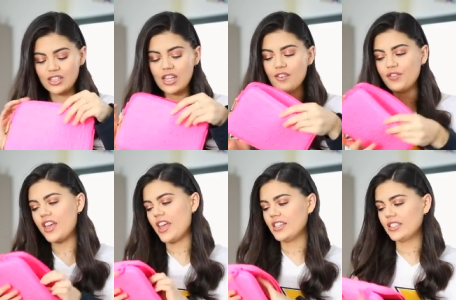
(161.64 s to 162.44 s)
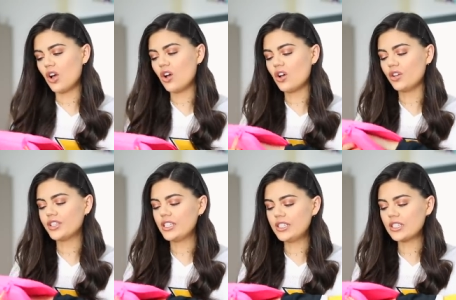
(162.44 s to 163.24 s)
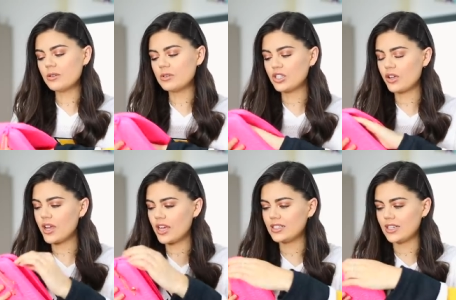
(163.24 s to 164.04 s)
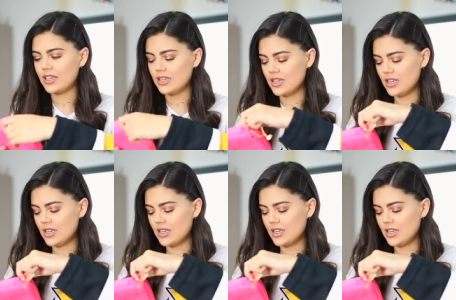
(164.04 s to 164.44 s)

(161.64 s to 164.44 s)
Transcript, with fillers: Love this. Oh, this is gonna be so handy.